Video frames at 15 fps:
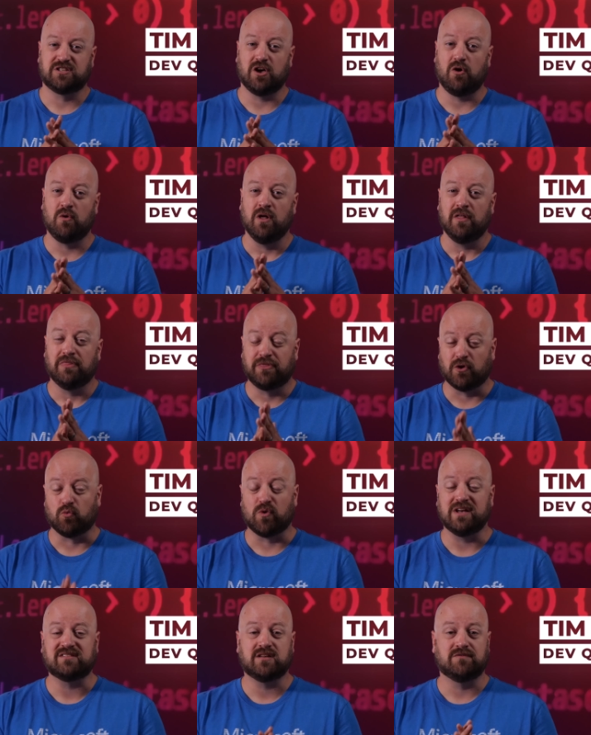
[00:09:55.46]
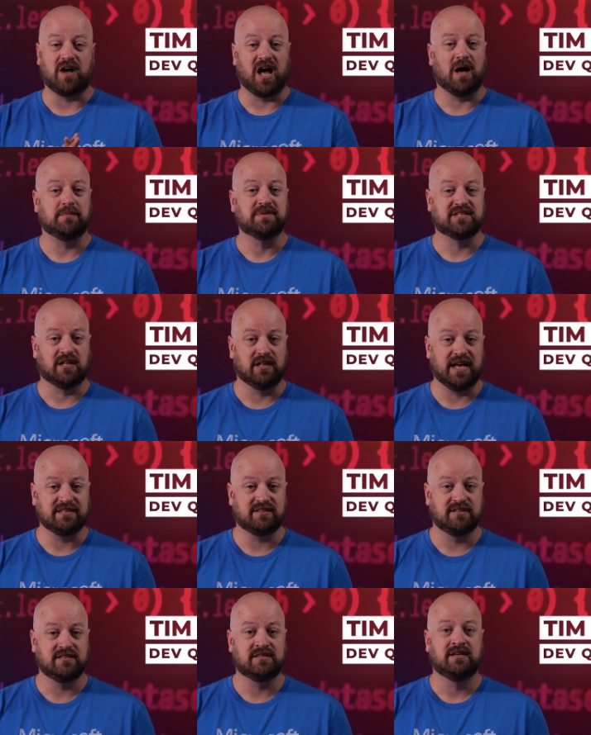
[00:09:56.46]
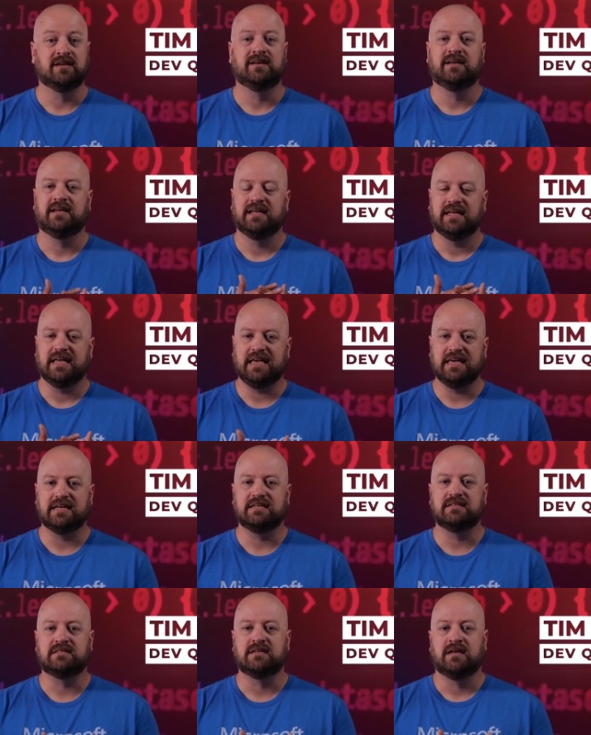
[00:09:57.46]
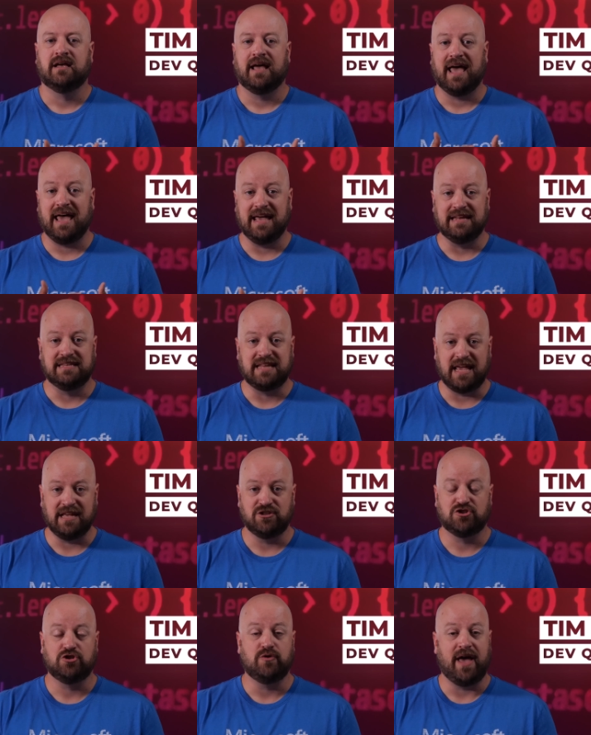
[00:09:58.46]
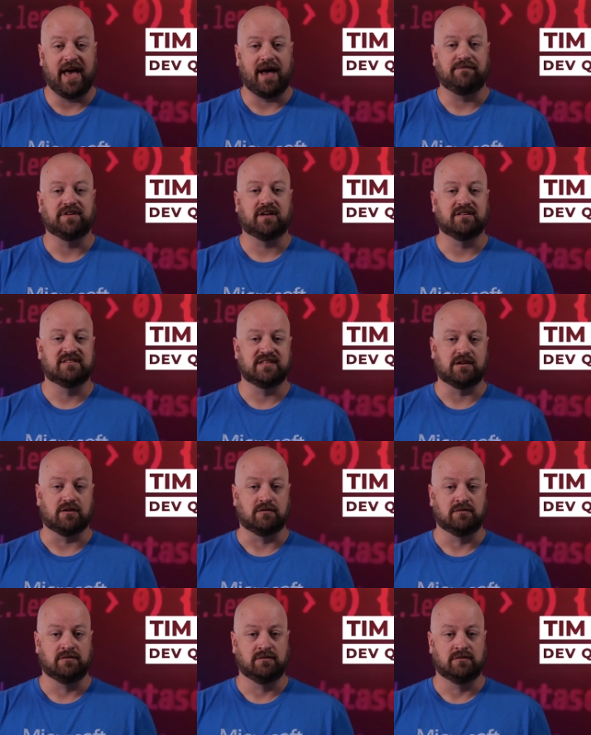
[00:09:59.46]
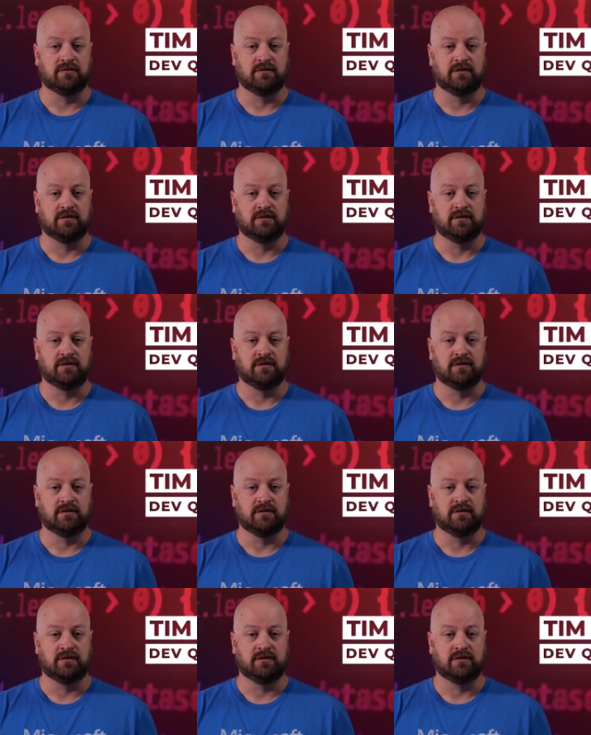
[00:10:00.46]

So the risk of obsolescence is a danger you have to consider.